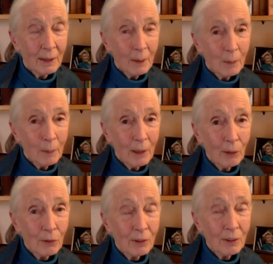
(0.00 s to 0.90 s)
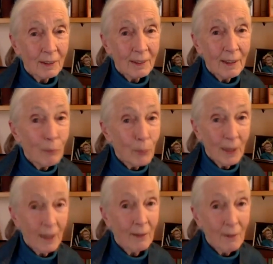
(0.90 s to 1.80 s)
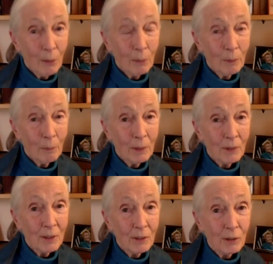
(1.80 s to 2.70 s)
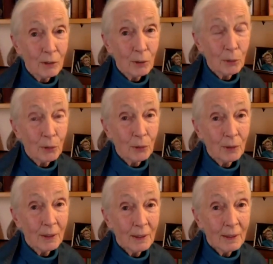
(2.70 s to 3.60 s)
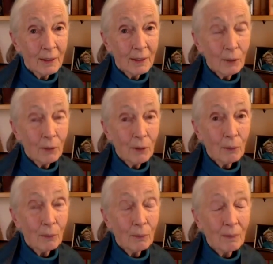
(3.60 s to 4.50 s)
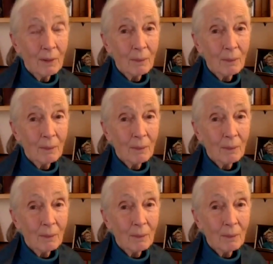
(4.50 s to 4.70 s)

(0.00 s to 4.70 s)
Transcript: Because if we carry on with business as usual, you know, that